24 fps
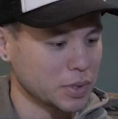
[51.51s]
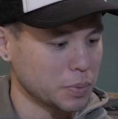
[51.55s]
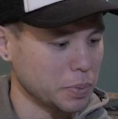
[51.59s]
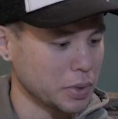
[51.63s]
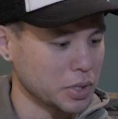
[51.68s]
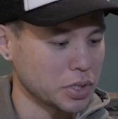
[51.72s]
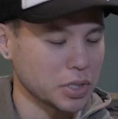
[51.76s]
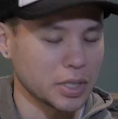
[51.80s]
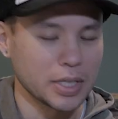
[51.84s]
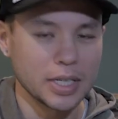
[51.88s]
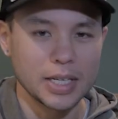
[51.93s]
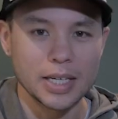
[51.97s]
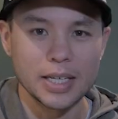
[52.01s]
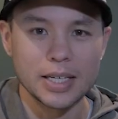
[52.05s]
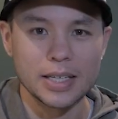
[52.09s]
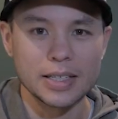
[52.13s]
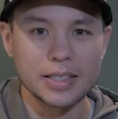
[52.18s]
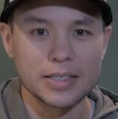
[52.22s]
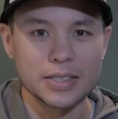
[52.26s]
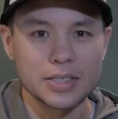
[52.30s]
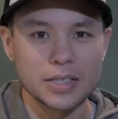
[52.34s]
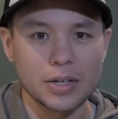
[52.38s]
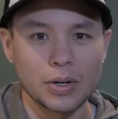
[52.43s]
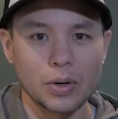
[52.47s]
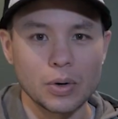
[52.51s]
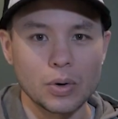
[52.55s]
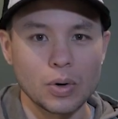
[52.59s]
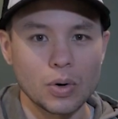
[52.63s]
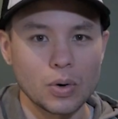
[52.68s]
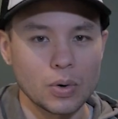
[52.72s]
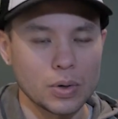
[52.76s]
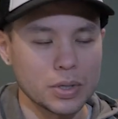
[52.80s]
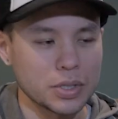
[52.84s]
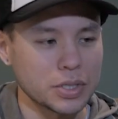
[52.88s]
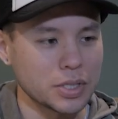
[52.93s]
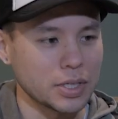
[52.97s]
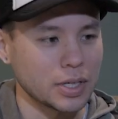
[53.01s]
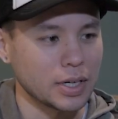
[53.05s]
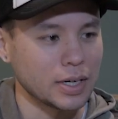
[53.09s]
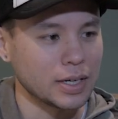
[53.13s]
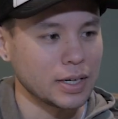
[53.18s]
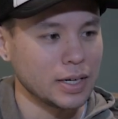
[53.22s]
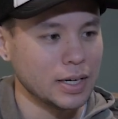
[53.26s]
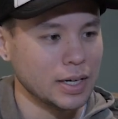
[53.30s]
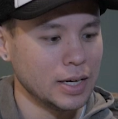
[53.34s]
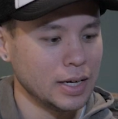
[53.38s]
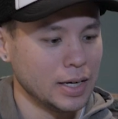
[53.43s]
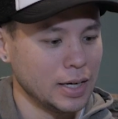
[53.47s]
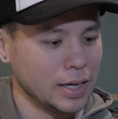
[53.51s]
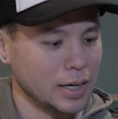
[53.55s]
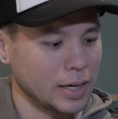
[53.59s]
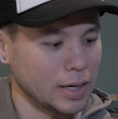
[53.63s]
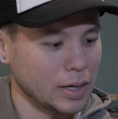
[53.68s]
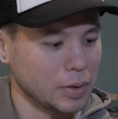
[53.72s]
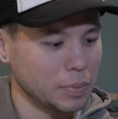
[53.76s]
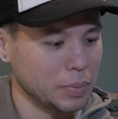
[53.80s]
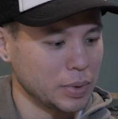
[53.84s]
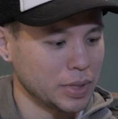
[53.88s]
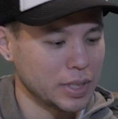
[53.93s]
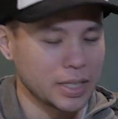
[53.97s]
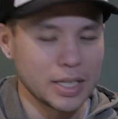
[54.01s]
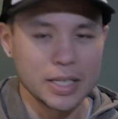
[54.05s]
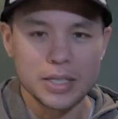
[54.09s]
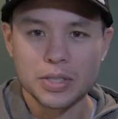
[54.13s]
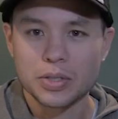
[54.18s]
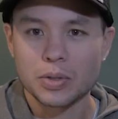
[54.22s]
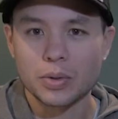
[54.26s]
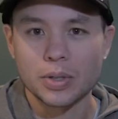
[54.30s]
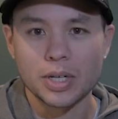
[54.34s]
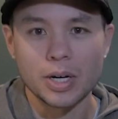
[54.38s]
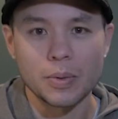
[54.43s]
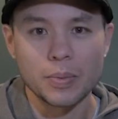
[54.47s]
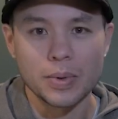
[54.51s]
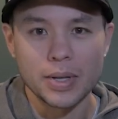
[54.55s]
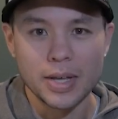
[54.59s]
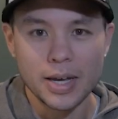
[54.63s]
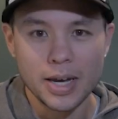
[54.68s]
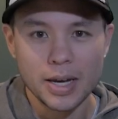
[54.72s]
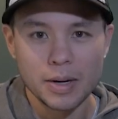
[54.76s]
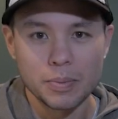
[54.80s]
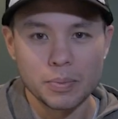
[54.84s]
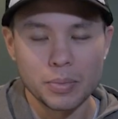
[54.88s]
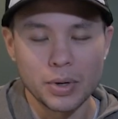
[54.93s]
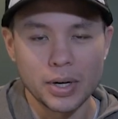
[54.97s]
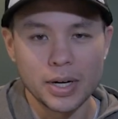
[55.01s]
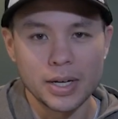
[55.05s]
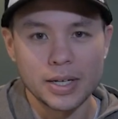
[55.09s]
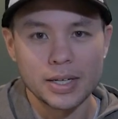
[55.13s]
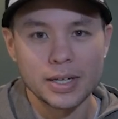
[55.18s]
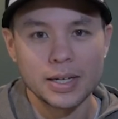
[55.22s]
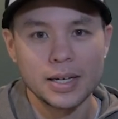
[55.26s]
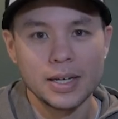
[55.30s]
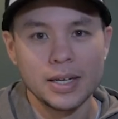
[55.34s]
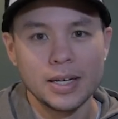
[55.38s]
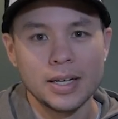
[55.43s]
especially in Assetto Corsa, but the kits don't come with a handbrake.